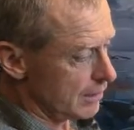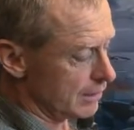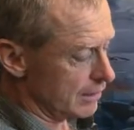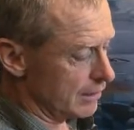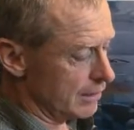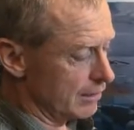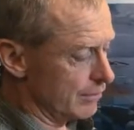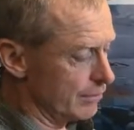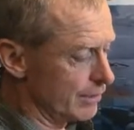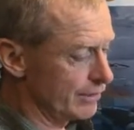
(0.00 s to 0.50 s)

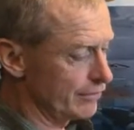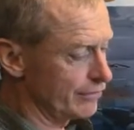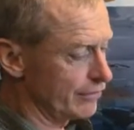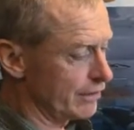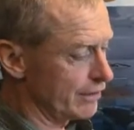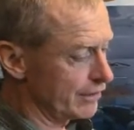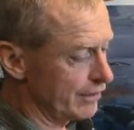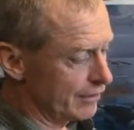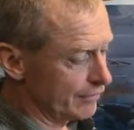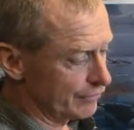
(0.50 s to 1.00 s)
And on one
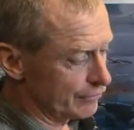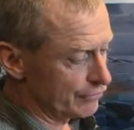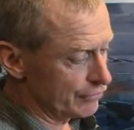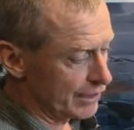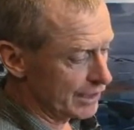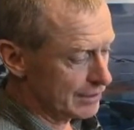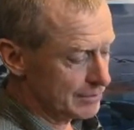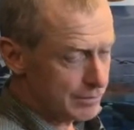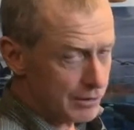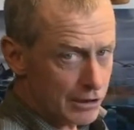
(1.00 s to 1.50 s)
side I have a
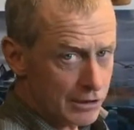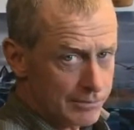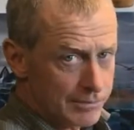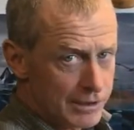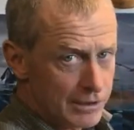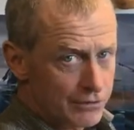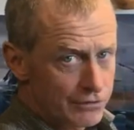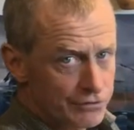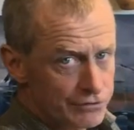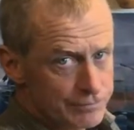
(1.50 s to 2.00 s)
trackball
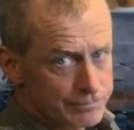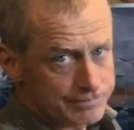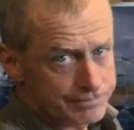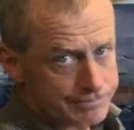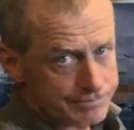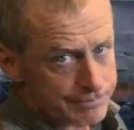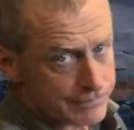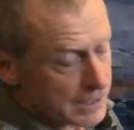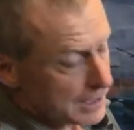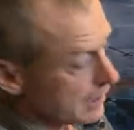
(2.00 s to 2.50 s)
mouse,
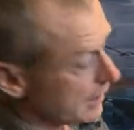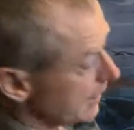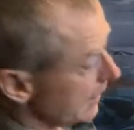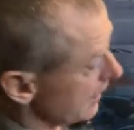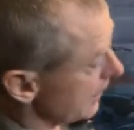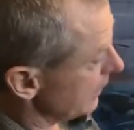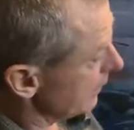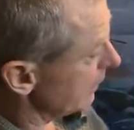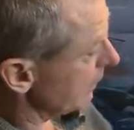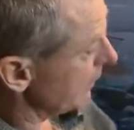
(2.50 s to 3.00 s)

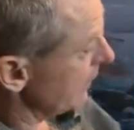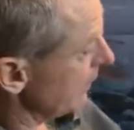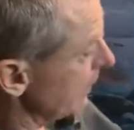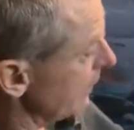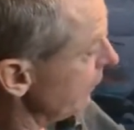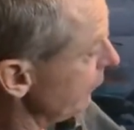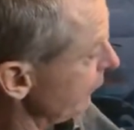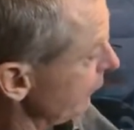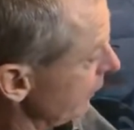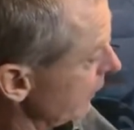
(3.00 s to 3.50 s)
and on the
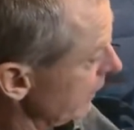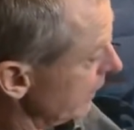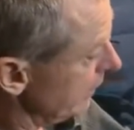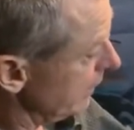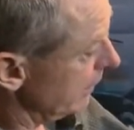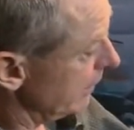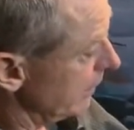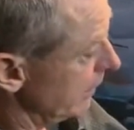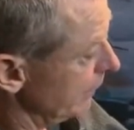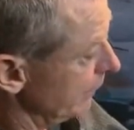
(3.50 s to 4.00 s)
other
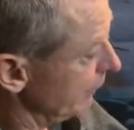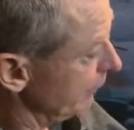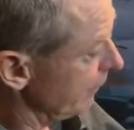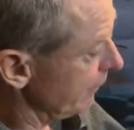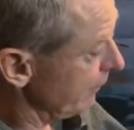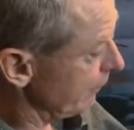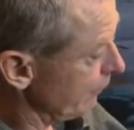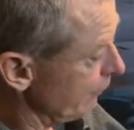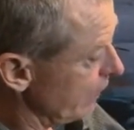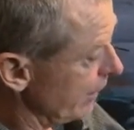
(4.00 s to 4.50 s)
side I just
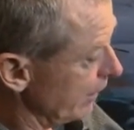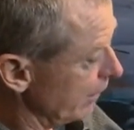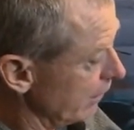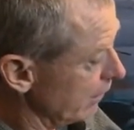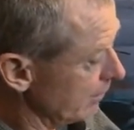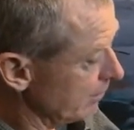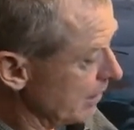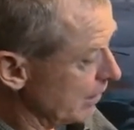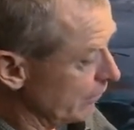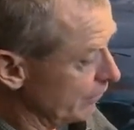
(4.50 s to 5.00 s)
have a
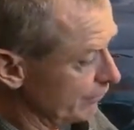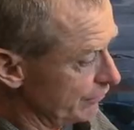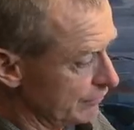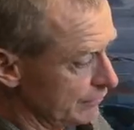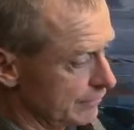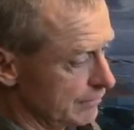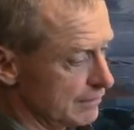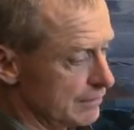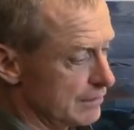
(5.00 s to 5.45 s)
regular mouse.